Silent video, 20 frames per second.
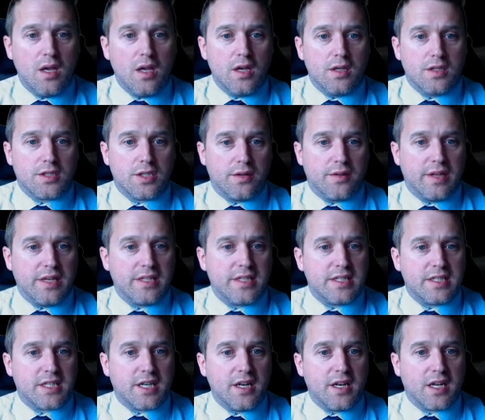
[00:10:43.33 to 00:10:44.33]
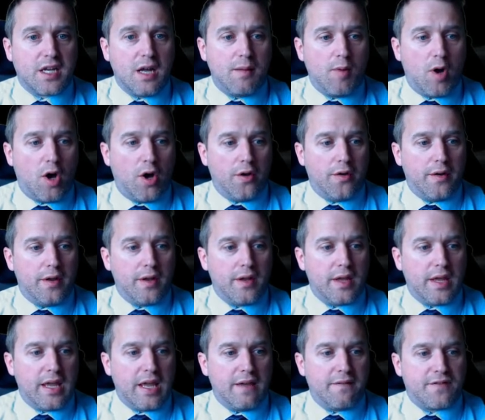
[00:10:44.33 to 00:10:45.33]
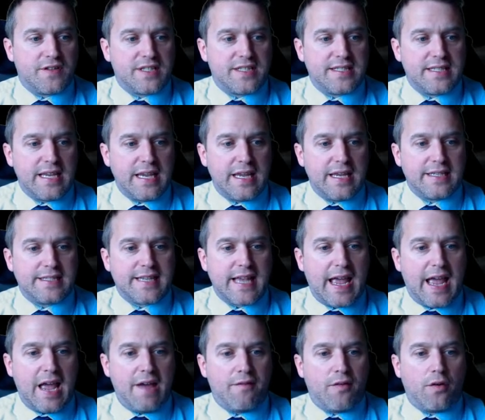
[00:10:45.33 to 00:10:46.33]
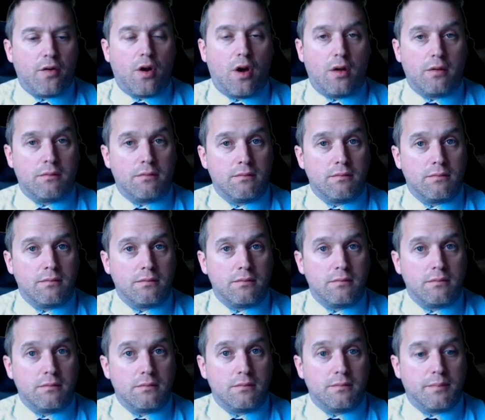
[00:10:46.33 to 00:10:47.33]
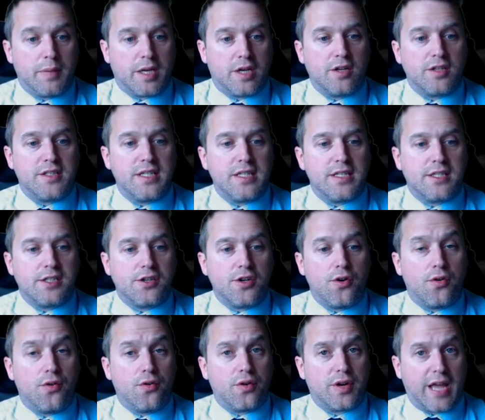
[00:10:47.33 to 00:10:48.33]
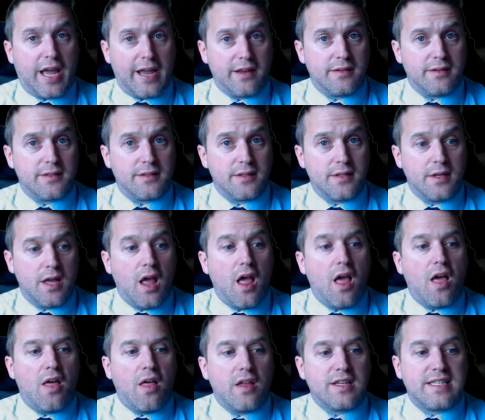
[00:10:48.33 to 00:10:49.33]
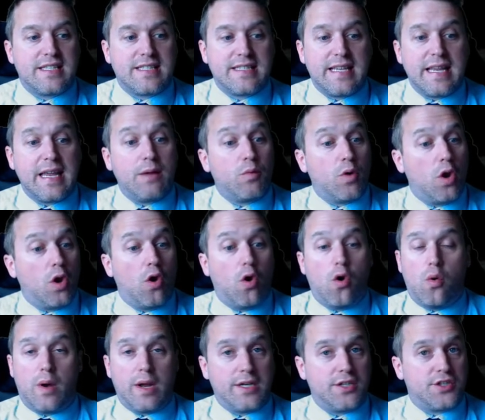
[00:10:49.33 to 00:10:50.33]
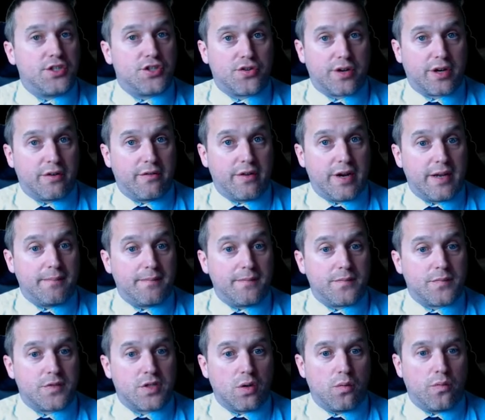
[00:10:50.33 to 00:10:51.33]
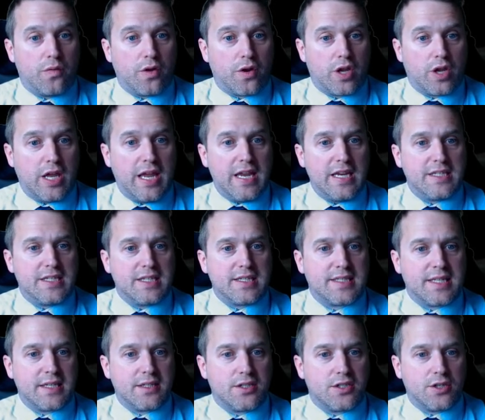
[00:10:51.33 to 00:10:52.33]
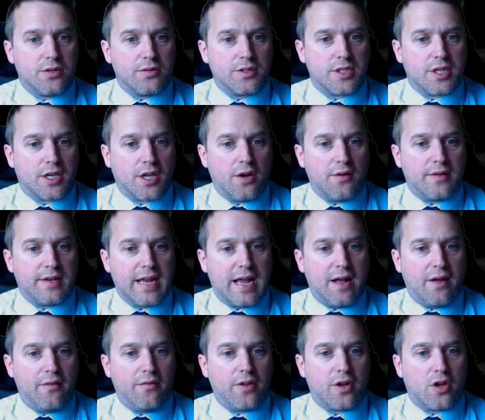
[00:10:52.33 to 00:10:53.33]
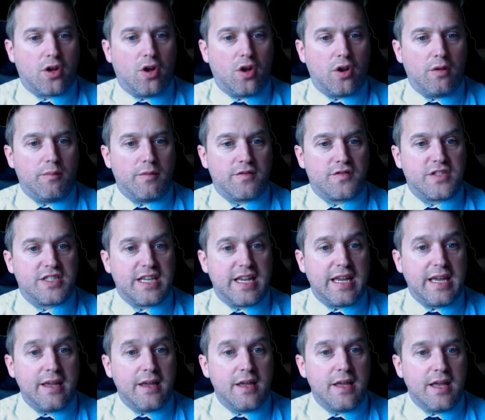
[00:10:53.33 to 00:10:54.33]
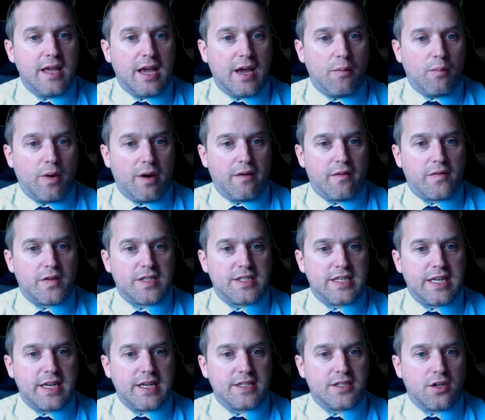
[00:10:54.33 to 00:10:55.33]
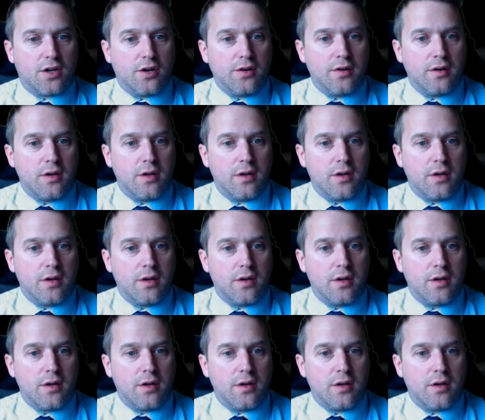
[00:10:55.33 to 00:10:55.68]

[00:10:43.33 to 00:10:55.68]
So this is going to come on if C is ever on. Because this is an OR gate, C will always trigger it. So the easiest thing to do is to go down the column of C, and wherever C is on,